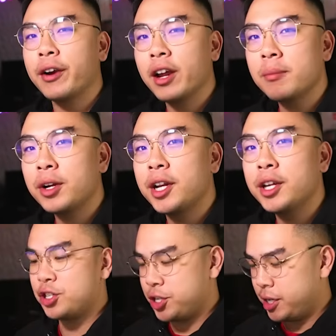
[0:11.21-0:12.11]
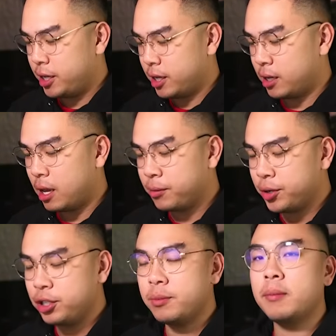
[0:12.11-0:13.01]
I am on a new sheet and I'm
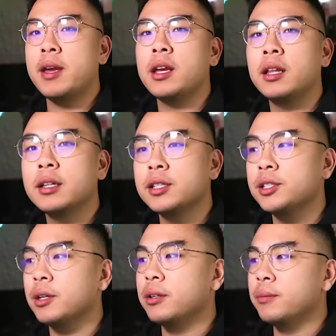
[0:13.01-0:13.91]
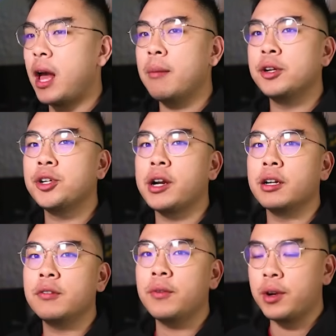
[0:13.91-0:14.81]
going to be making this habit
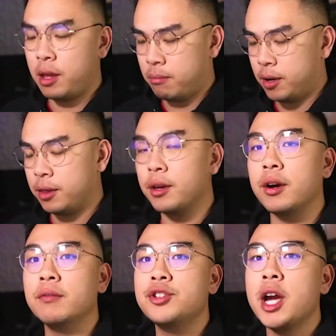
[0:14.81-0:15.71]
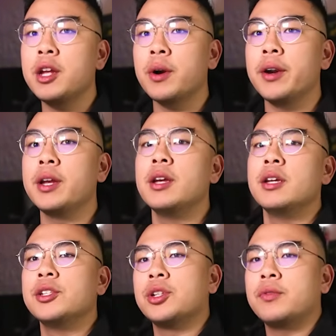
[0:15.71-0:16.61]
tracker for the month of January.
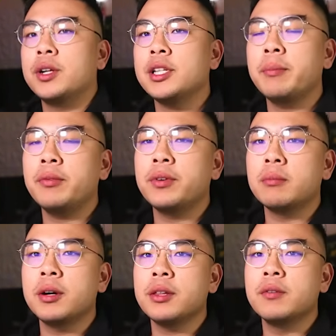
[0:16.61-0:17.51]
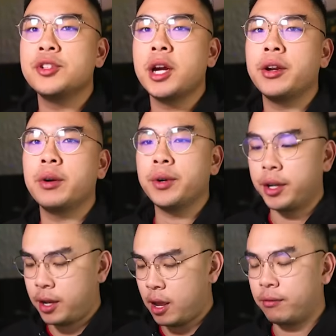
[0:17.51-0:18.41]
So for example, for the month of January, we're
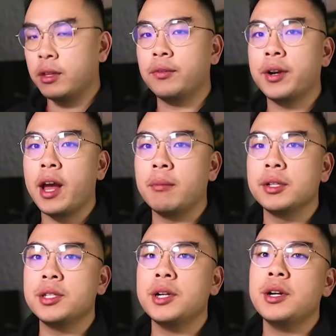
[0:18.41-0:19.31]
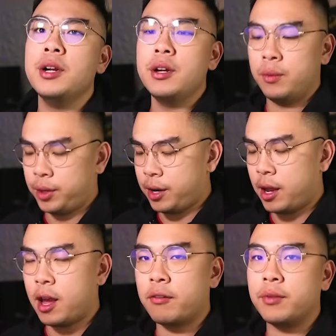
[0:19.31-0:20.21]
going to have different habits here. We're going to
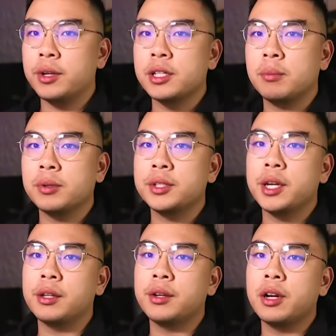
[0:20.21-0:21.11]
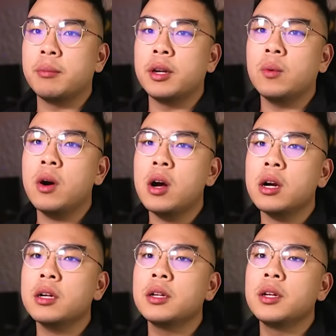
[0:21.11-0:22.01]
have, for example, take a 30 minute
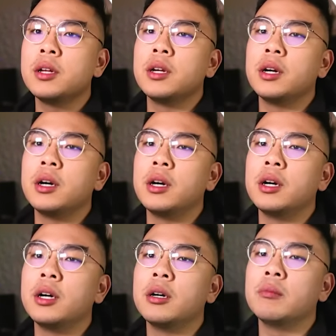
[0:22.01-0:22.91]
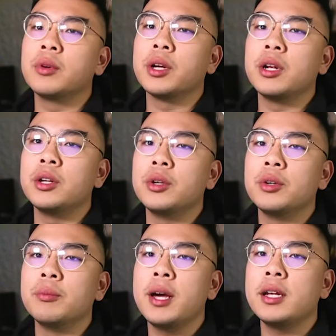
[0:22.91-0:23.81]
walk, um, we're gonna
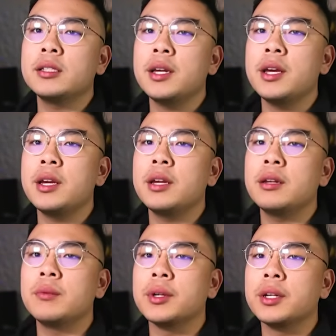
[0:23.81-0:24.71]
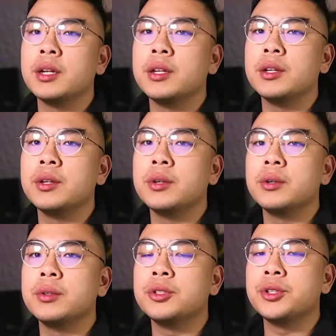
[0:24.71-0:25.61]
do meditate, we're gonna
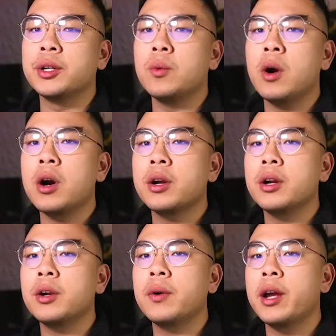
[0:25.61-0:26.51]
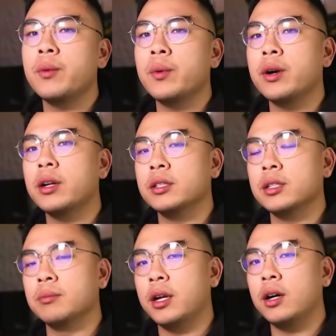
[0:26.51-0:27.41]
do drink water, right? We want
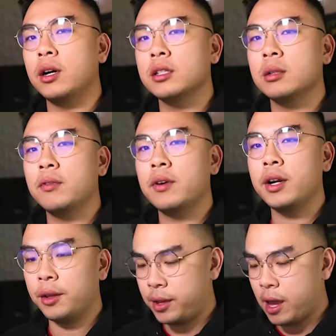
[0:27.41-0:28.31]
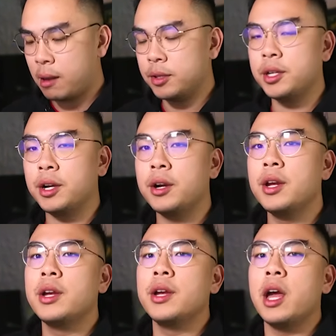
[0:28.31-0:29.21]
some some of our healthy habits here,
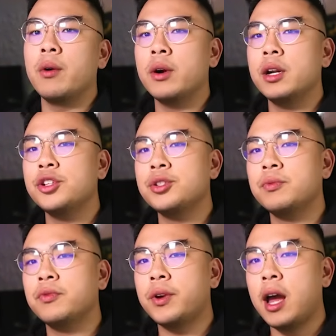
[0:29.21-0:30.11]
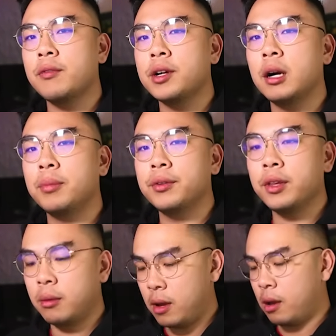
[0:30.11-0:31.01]
and we wanna just have a couple of
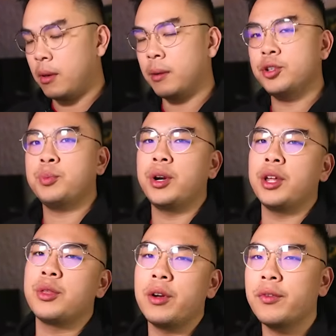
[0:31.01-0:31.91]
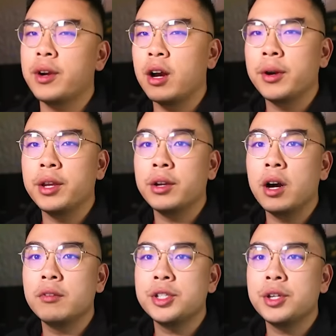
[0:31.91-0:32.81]
them. Um, I'm just putting three for now, but you
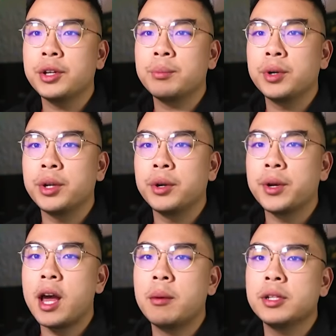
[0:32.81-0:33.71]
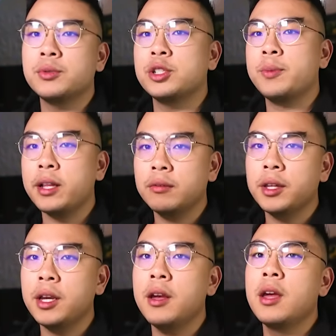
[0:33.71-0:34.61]
obviously you can put your own habits
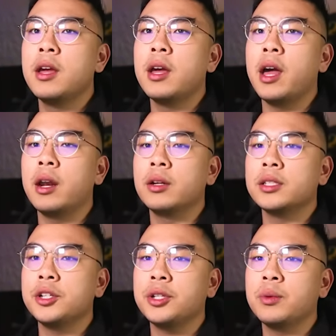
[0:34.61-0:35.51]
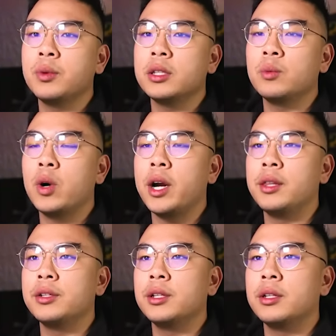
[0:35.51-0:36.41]
respectively. And essentially what why
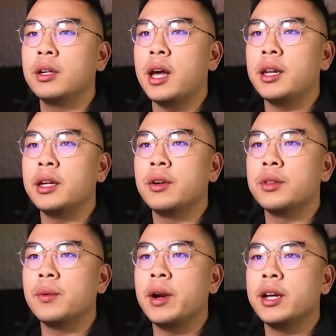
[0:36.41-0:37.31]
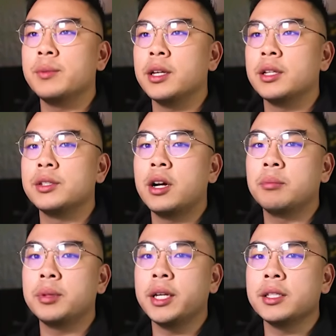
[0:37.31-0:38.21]
they're aligning here on the right is because they're
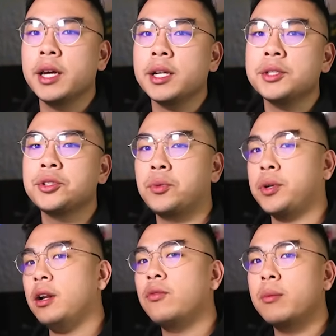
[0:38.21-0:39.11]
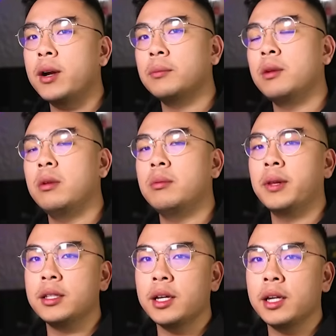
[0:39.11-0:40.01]
not plain text. So we're gonna format them to be
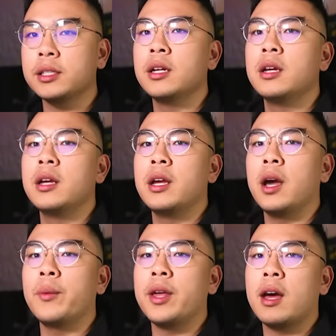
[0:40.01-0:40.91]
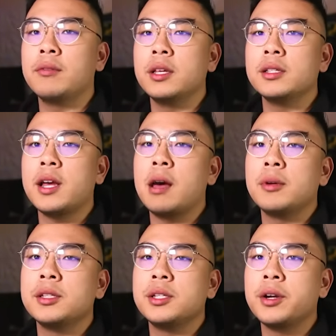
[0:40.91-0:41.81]
plain text and we have these
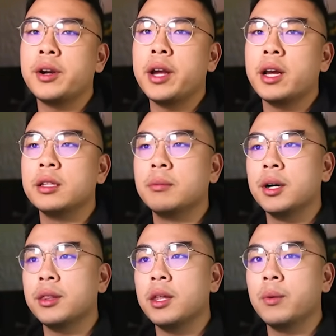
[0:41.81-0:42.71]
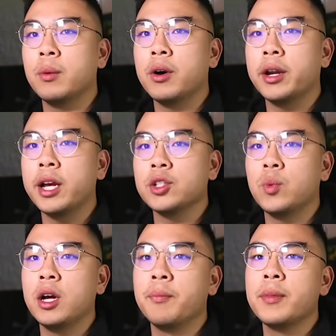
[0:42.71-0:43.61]
habits here and the month that we want as
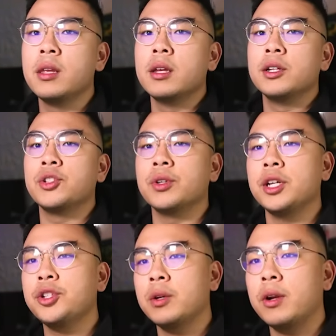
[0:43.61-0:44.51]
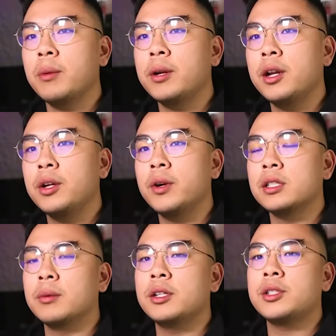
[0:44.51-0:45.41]
well. So essentially what I'm gonna do is
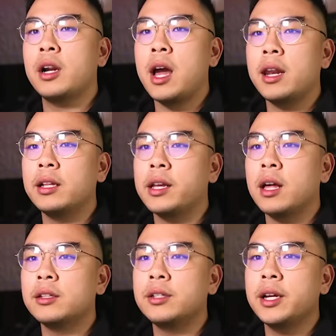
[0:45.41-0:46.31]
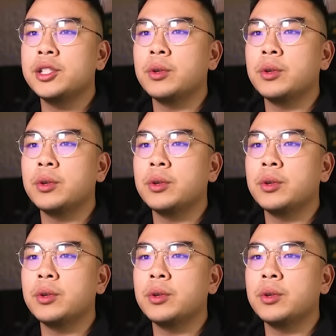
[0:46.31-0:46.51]
I'm gonna start adding the calendar days.